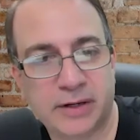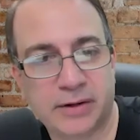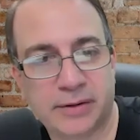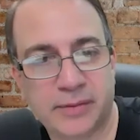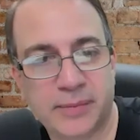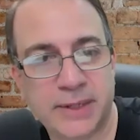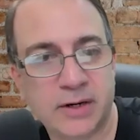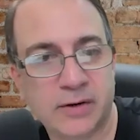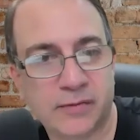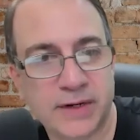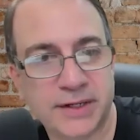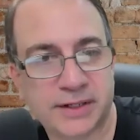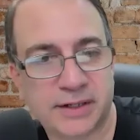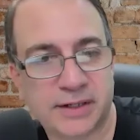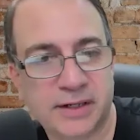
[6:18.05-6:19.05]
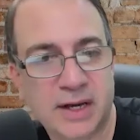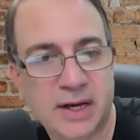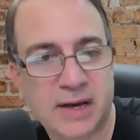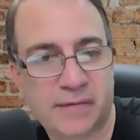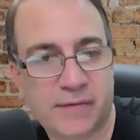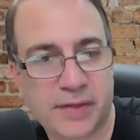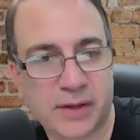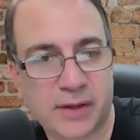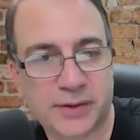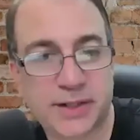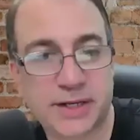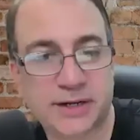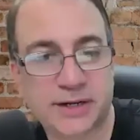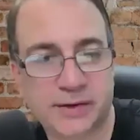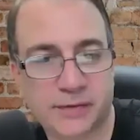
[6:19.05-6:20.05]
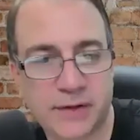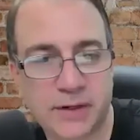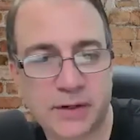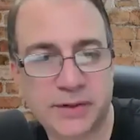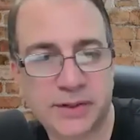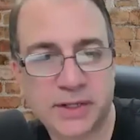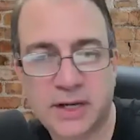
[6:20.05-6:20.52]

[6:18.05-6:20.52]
There'd be no reason for those additional views.